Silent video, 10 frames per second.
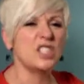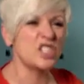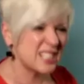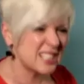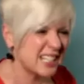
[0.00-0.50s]
It
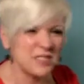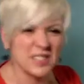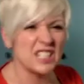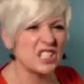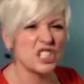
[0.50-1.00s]
just gives
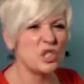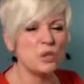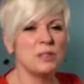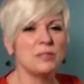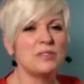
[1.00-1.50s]
it a
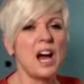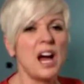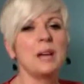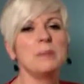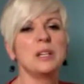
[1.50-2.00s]
human
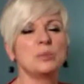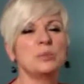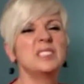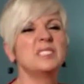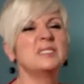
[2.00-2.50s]
vibe and a
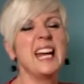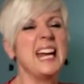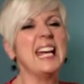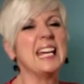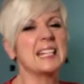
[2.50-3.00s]
real
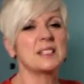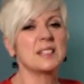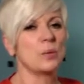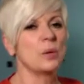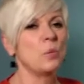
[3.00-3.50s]
angst
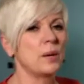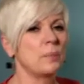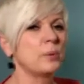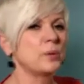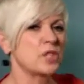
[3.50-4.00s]
that we want to
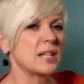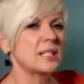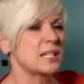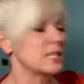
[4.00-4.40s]
project into